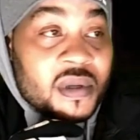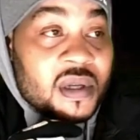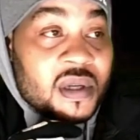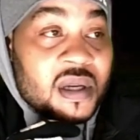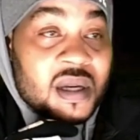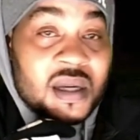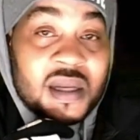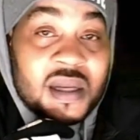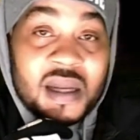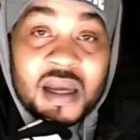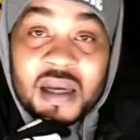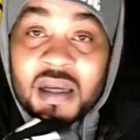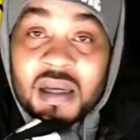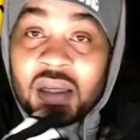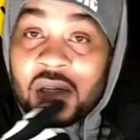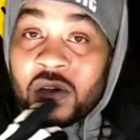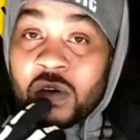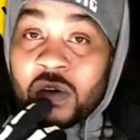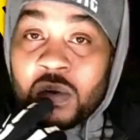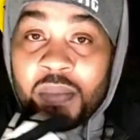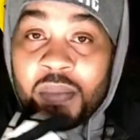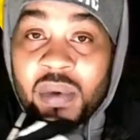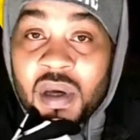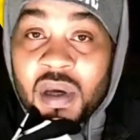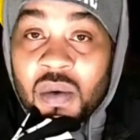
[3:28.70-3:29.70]
to cut like a
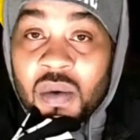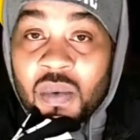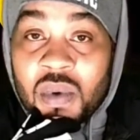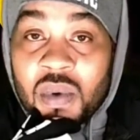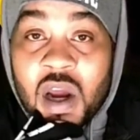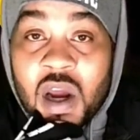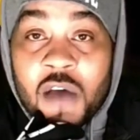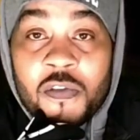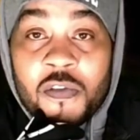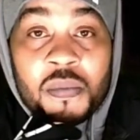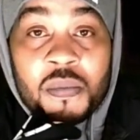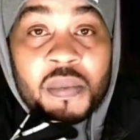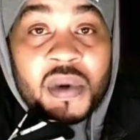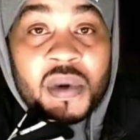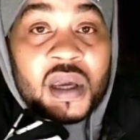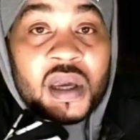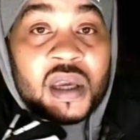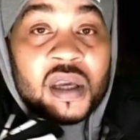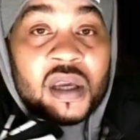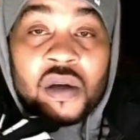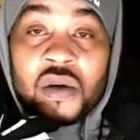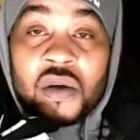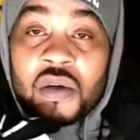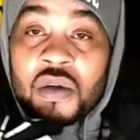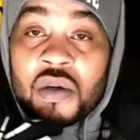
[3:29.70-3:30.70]
little bit or whatever, but
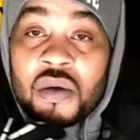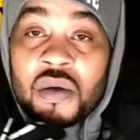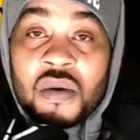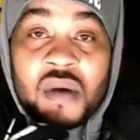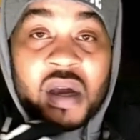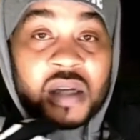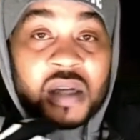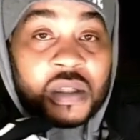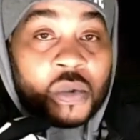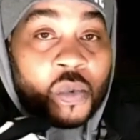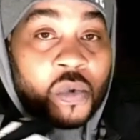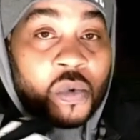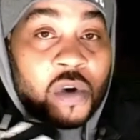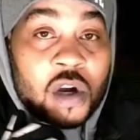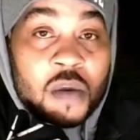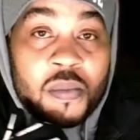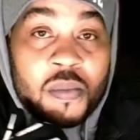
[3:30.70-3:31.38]
he, you don't have to worry